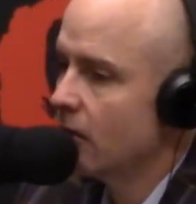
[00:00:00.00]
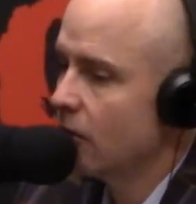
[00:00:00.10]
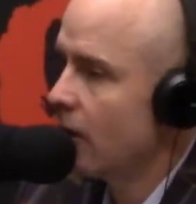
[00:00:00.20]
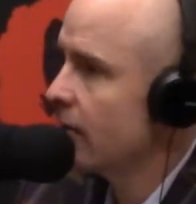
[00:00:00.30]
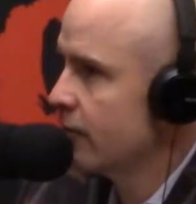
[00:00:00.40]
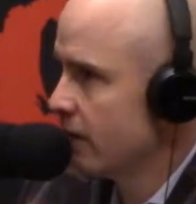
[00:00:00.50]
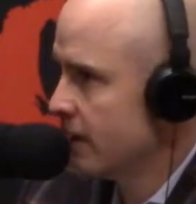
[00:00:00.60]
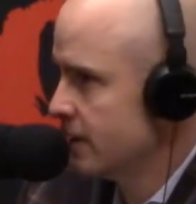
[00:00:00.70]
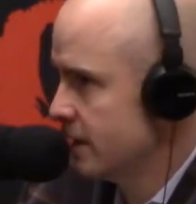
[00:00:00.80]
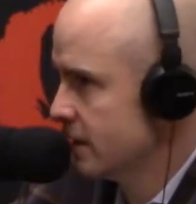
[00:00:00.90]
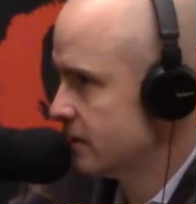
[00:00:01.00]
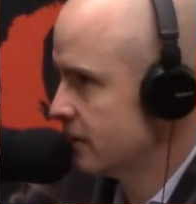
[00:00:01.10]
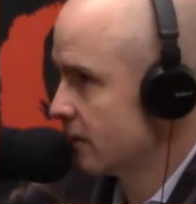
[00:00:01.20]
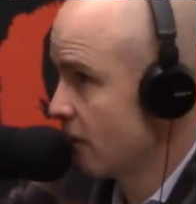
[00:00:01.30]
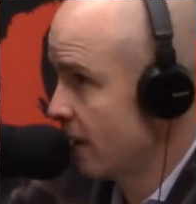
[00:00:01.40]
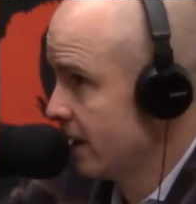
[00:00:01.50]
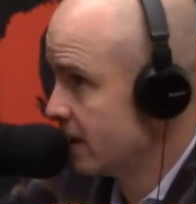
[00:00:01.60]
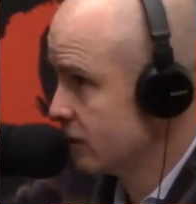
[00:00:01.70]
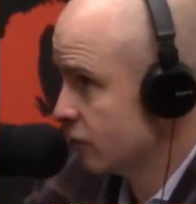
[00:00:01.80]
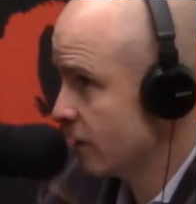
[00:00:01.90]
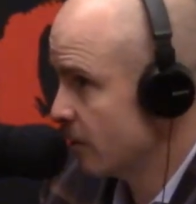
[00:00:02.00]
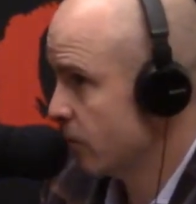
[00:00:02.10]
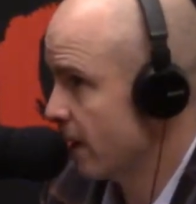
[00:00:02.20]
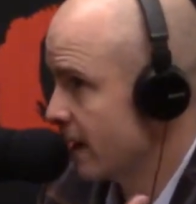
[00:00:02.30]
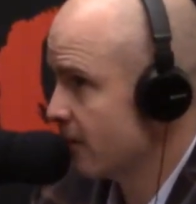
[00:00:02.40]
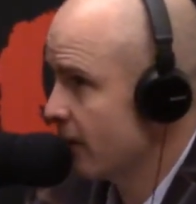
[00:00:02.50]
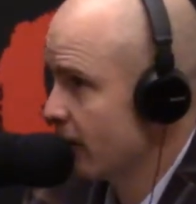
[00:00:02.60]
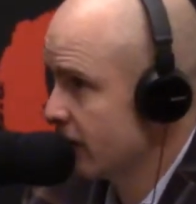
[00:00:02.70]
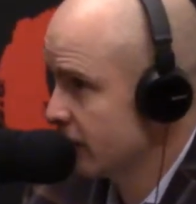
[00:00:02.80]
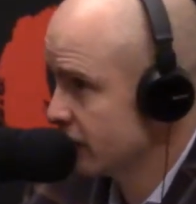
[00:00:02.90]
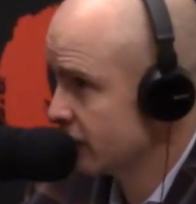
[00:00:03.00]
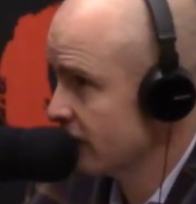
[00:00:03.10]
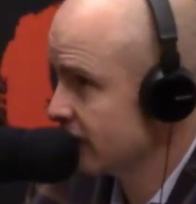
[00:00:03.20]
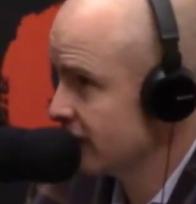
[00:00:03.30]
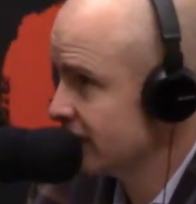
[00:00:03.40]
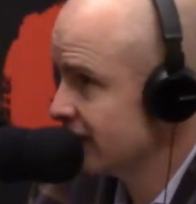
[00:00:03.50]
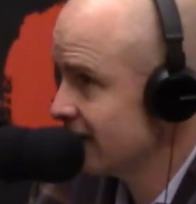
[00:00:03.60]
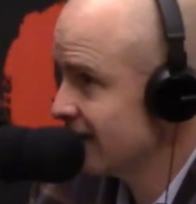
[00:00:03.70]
a lot of your ideas to the client because you're trying to brag about how good your service is.